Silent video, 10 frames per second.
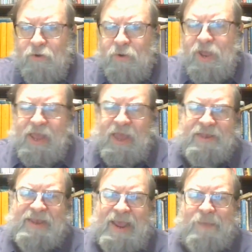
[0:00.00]
Greek
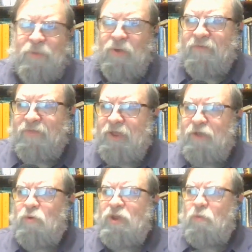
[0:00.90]
example of the
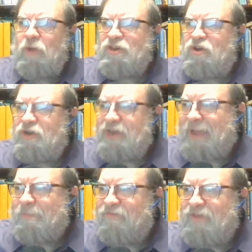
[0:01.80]
Greek Western
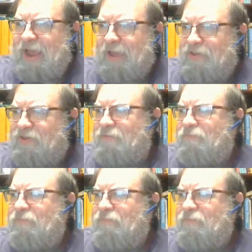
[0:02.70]
type of text.